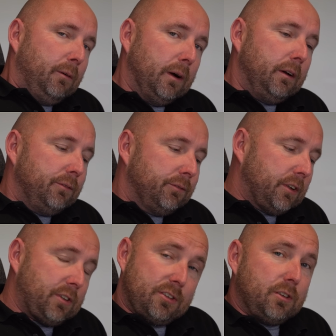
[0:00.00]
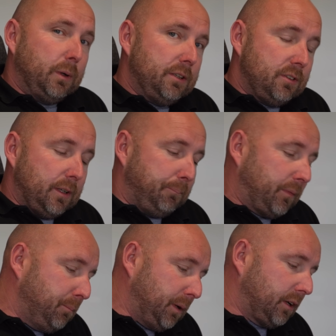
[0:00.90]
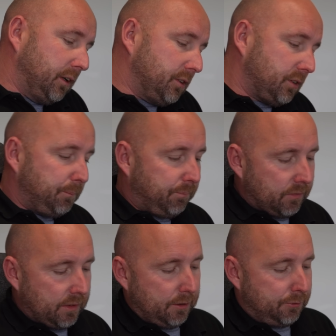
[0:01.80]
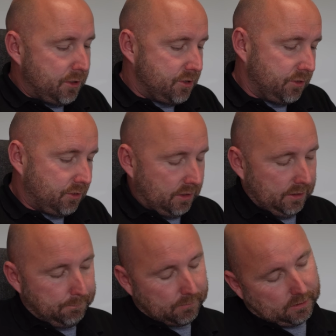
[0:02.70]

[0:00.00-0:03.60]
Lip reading: Well, the Tesla wins it because that efficiency.